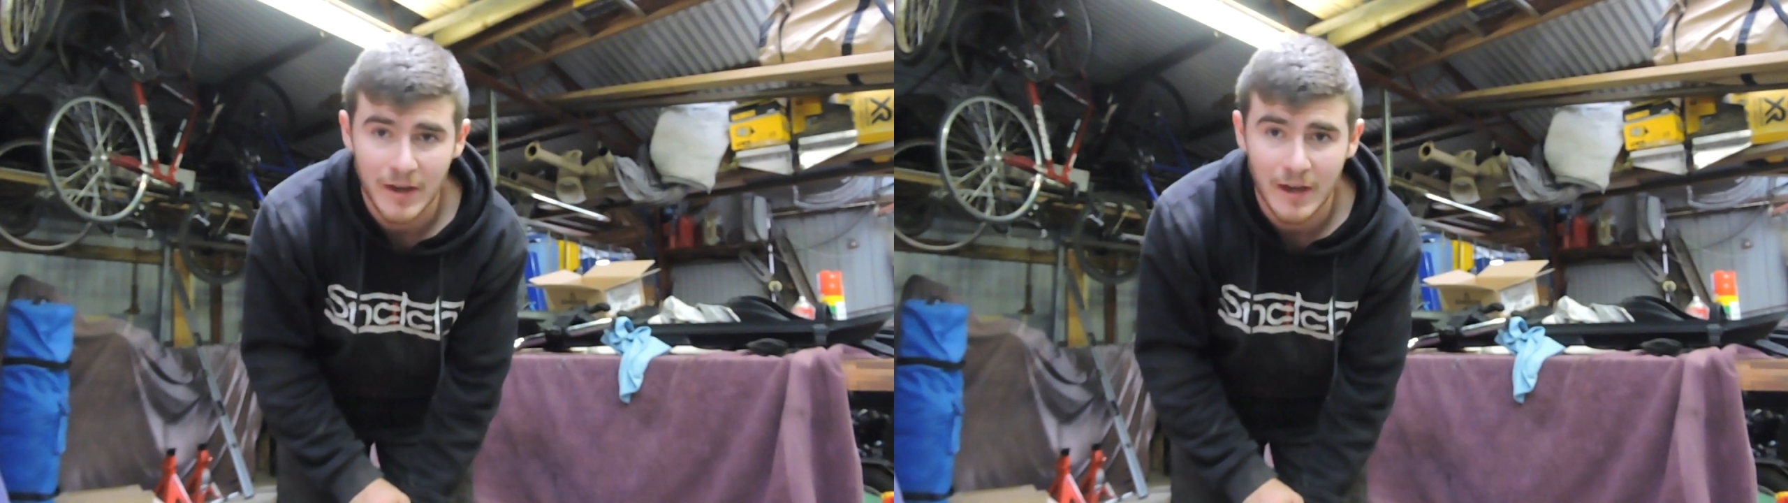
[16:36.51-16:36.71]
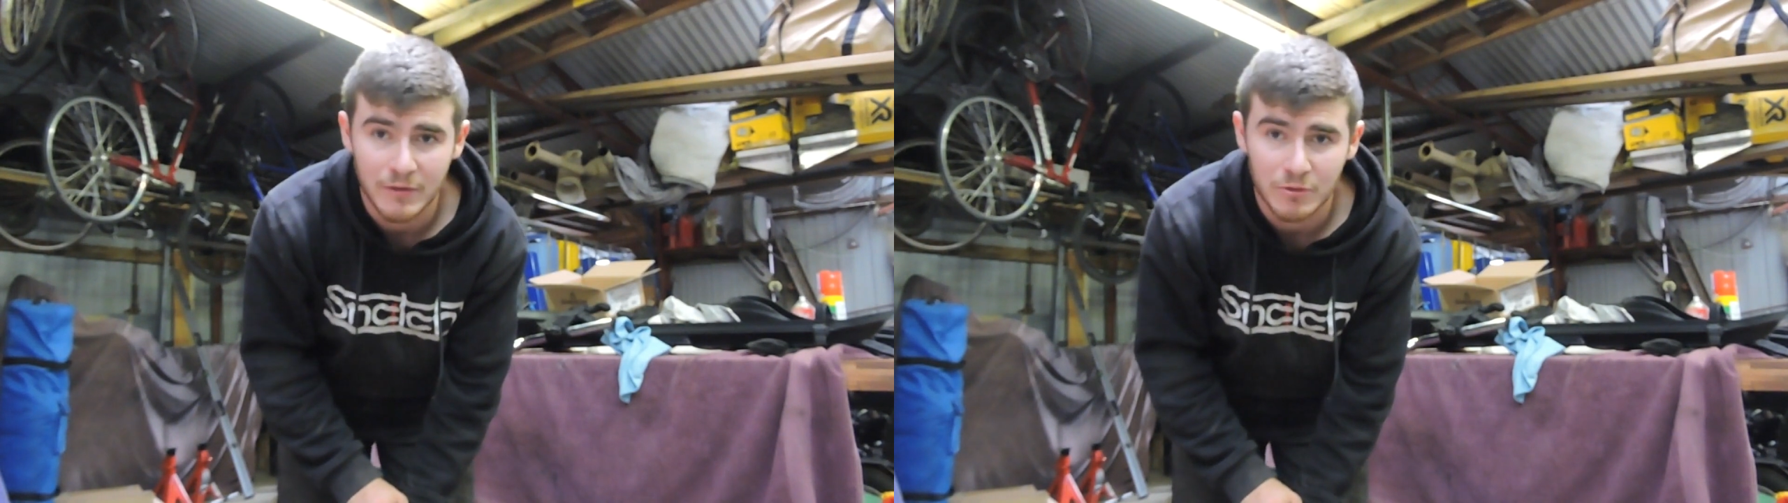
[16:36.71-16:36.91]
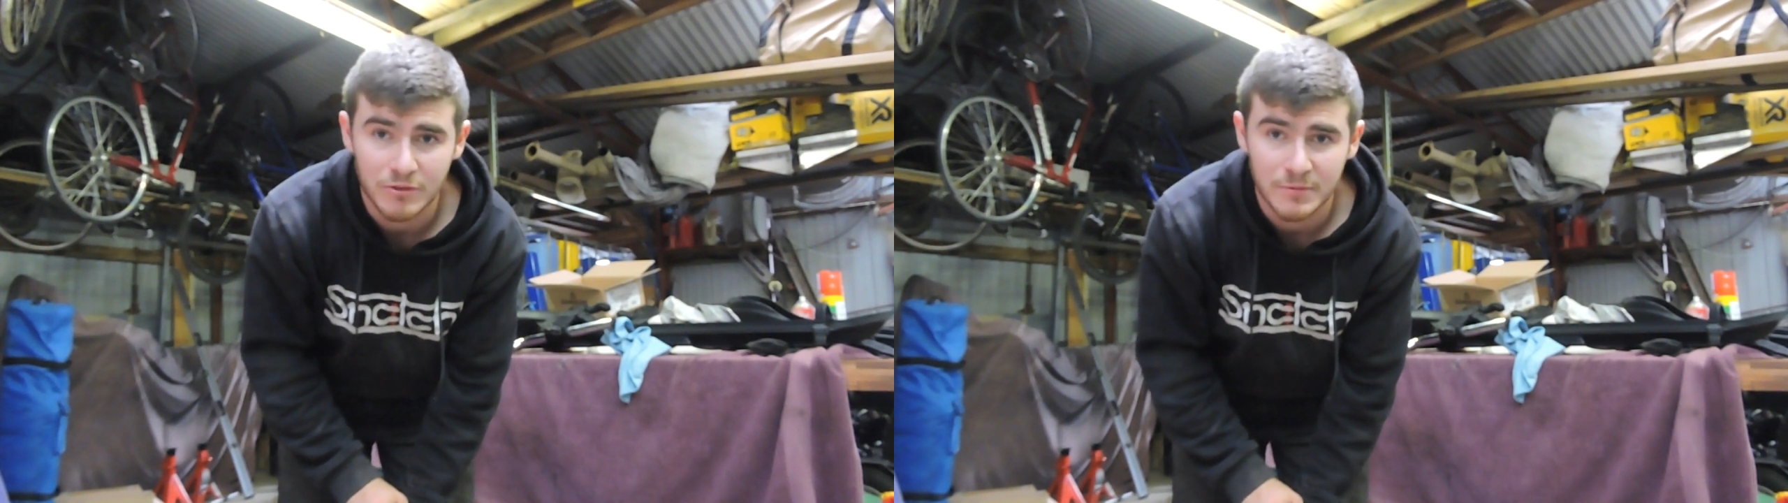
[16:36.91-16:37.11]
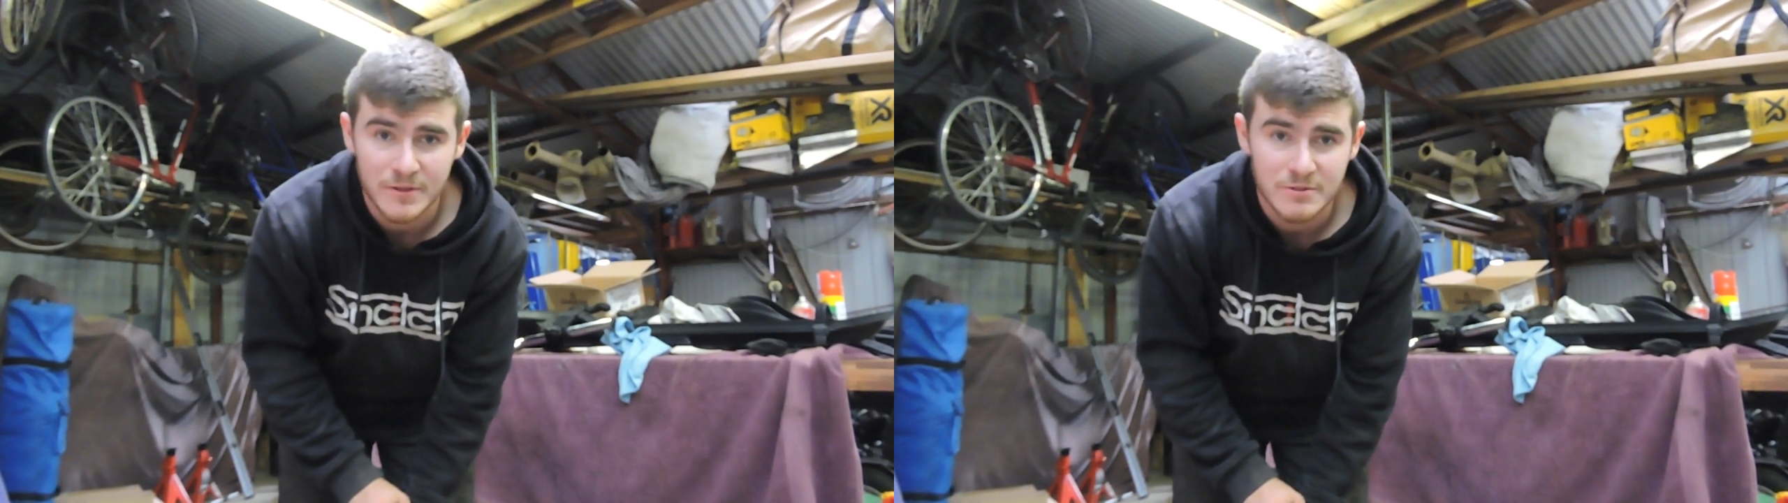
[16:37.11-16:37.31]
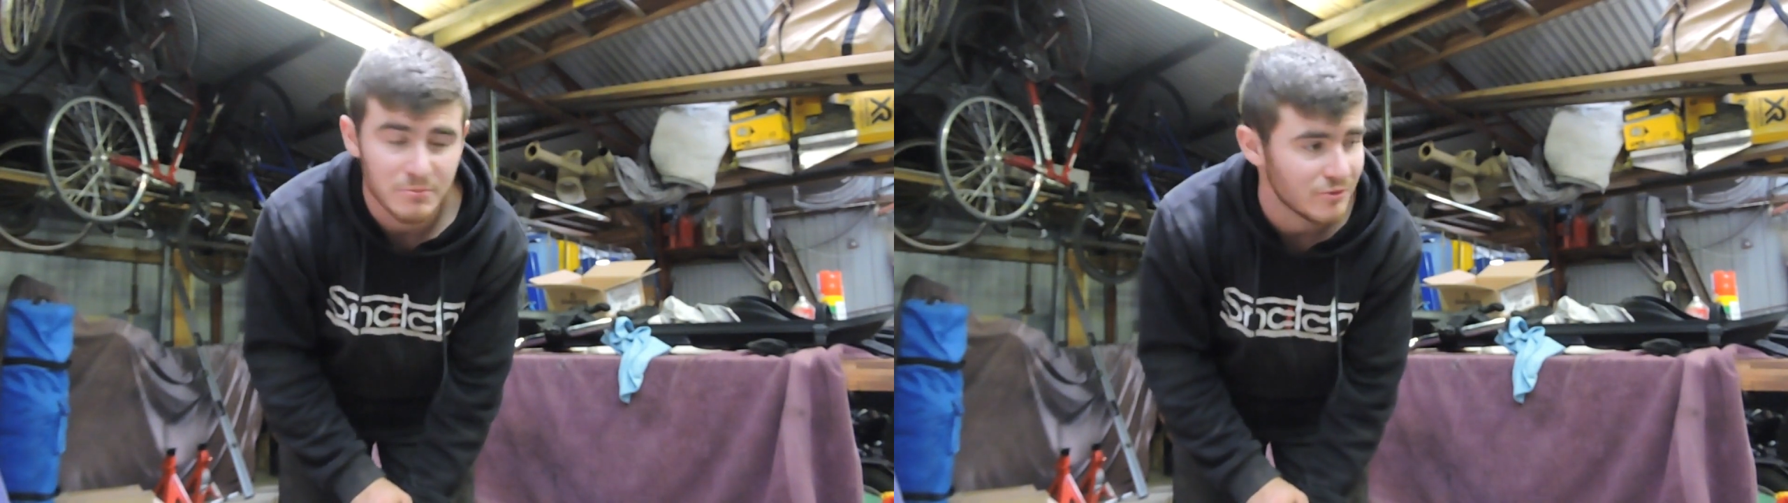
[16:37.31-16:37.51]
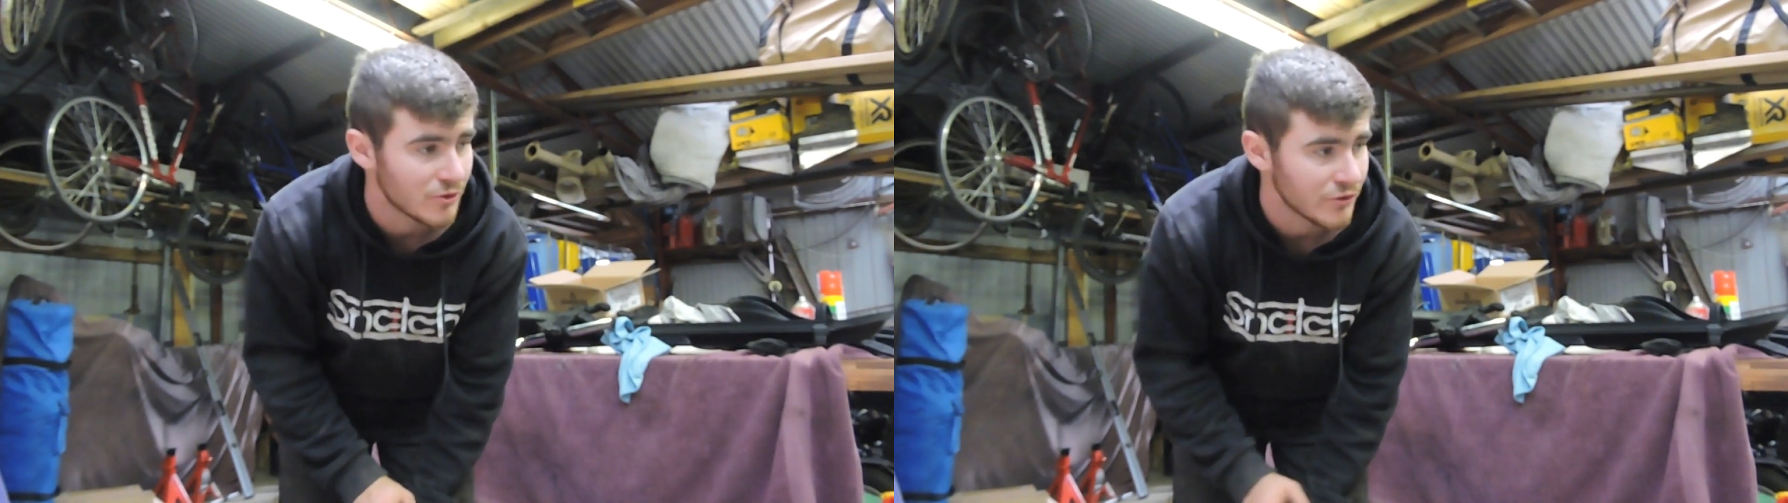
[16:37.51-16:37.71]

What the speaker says: had good suspension before,